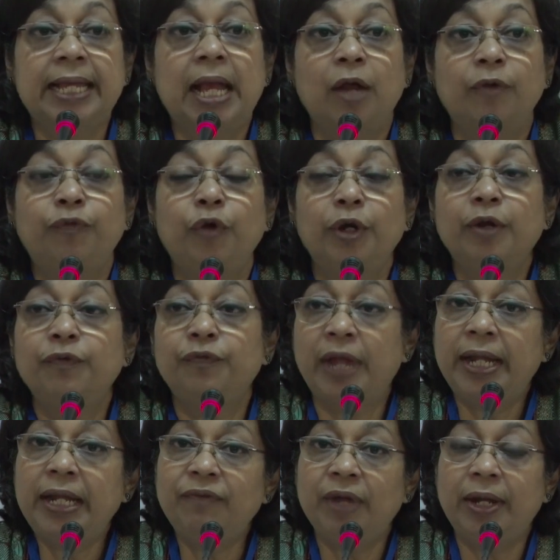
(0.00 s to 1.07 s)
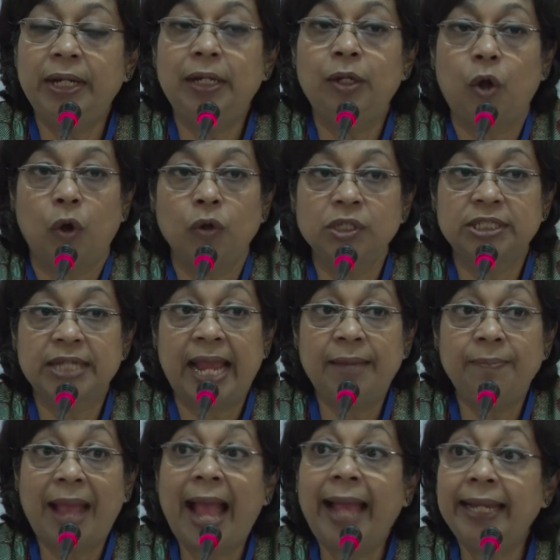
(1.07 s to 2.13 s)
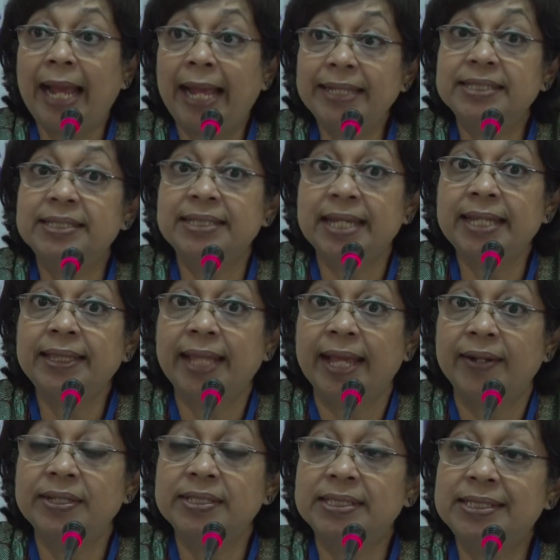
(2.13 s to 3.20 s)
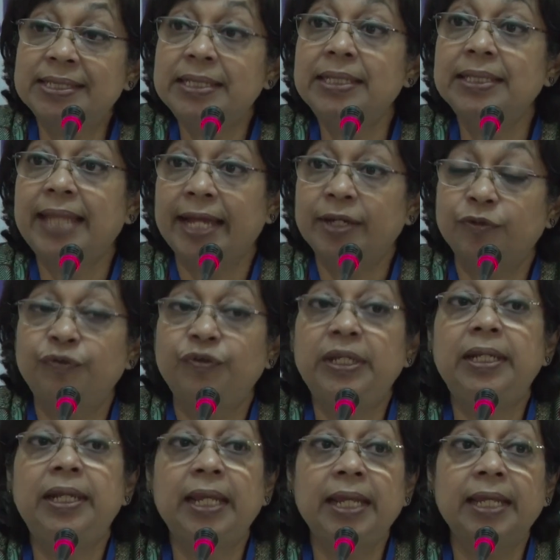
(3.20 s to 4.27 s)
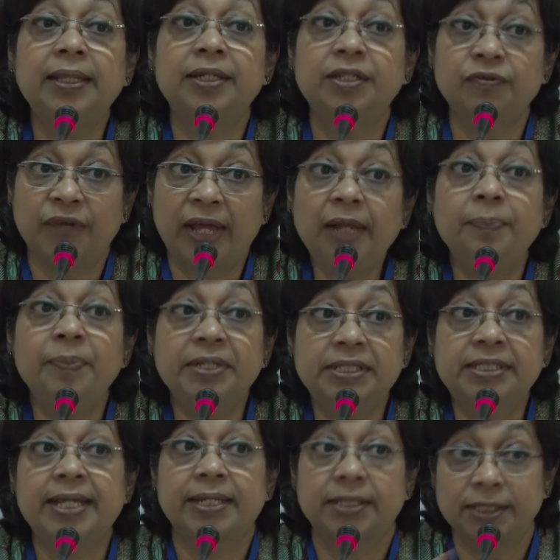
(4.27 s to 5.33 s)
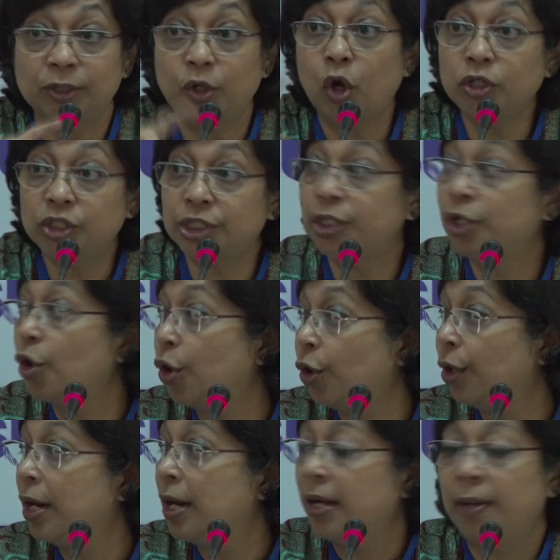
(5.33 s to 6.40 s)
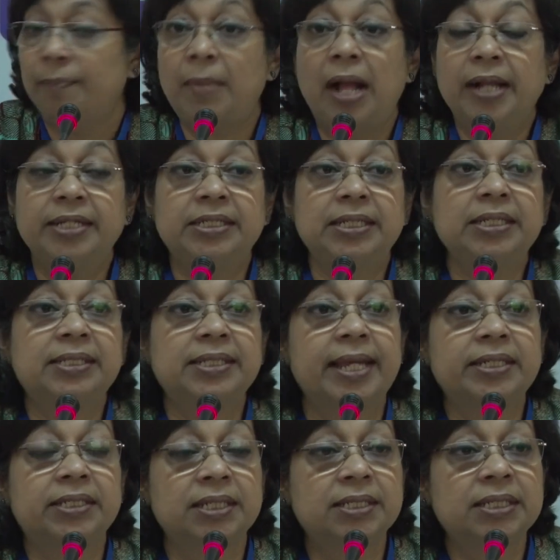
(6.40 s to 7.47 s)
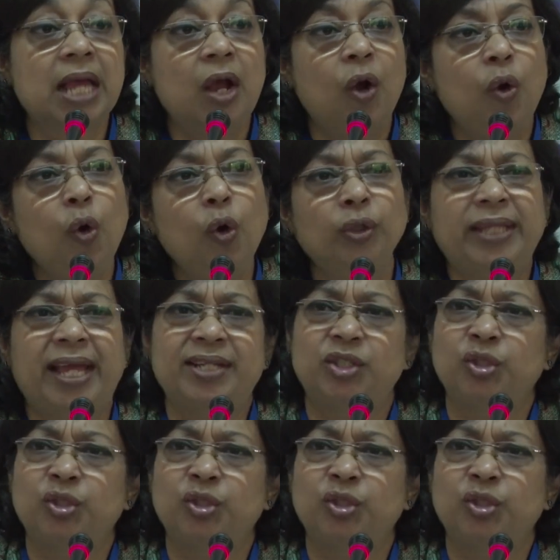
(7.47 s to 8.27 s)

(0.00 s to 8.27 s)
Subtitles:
for a very, very long time. And I'd say there is still that feeling in the development sector, not in your marketing sectors, that